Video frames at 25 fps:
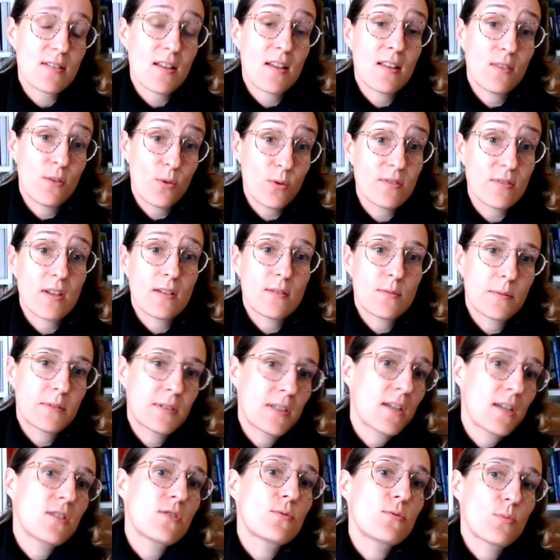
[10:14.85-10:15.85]
and those
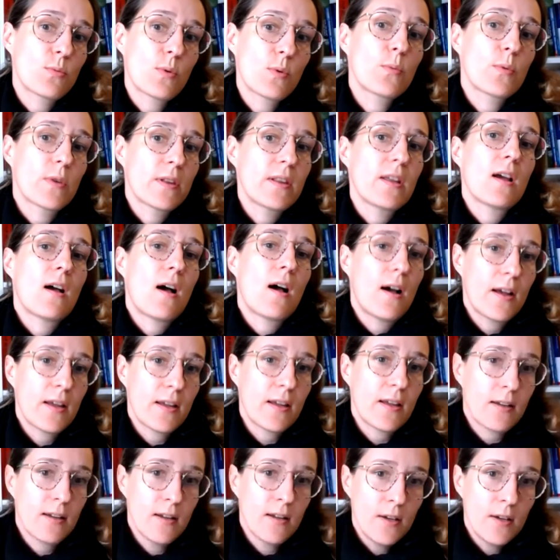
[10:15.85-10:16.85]
expectations were really high,
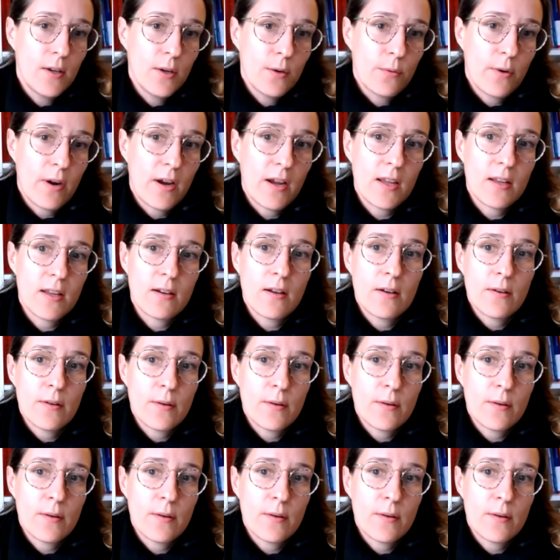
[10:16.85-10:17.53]
right?